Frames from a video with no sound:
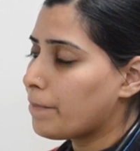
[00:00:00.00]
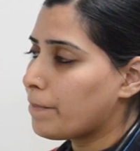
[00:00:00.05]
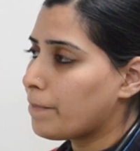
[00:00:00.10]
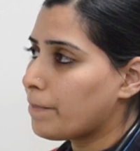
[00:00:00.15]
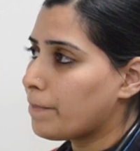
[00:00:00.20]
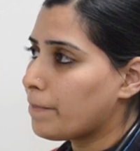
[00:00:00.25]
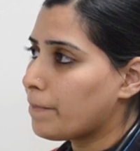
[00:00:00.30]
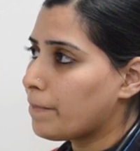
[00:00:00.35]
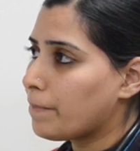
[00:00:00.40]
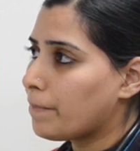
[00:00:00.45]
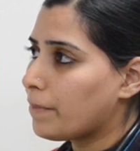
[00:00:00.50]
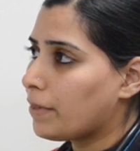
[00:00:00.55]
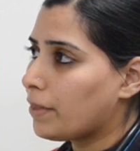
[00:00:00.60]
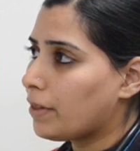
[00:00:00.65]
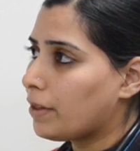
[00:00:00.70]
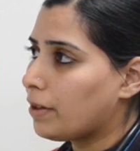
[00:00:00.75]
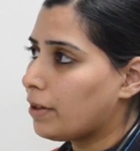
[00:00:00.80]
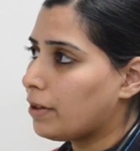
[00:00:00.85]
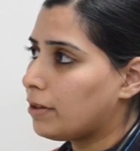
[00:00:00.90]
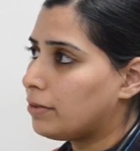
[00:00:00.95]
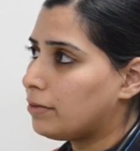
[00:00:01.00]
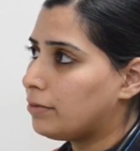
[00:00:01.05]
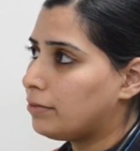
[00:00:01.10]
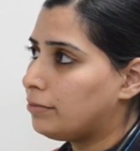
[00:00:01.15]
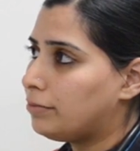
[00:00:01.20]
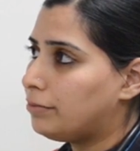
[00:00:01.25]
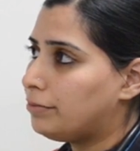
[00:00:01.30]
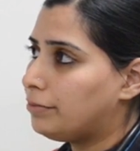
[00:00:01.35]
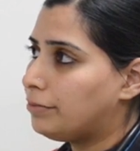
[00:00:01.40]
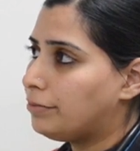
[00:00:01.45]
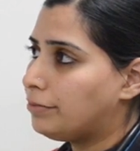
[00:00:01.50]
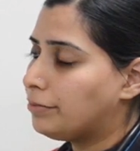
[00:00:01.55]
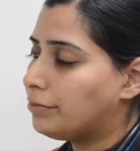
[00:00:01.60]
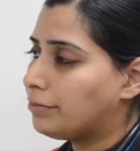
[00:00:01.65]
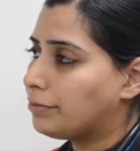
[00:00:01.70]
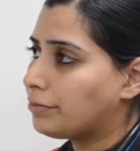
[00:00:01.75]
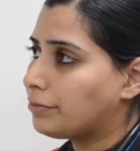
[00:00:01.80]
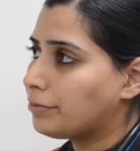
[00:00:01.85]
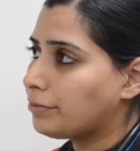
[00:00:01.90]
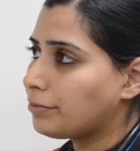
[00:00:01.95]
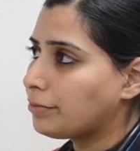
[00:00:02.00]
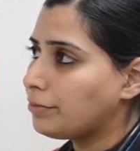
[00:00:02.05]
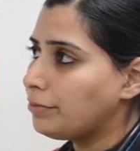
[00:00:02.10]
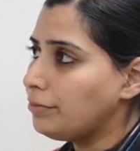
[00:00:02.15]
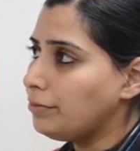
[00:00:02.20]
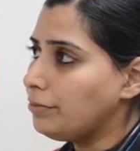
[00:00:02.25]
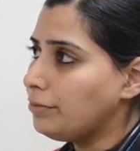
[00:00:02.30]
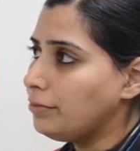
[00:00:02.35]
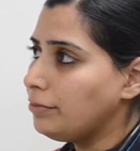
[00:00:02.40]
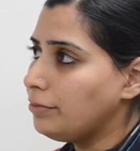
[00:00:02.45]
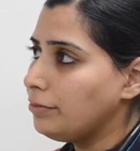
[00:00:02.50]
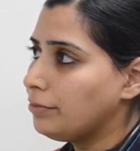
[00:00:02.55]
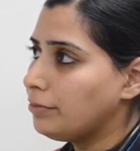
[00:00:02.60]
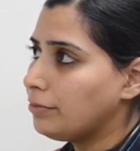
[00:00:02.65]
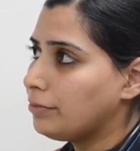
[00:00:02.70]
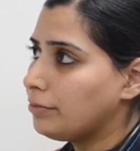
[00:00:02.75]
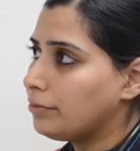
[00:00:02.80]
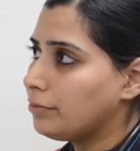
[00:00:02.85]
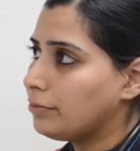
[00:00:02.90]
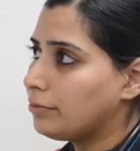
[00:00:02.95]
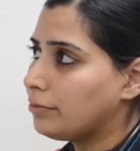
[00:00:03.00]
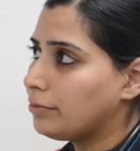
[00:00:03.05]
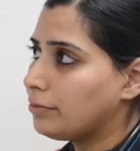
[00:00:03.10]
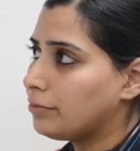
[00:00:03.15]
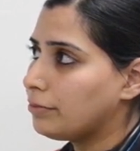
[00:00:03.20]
[no speech]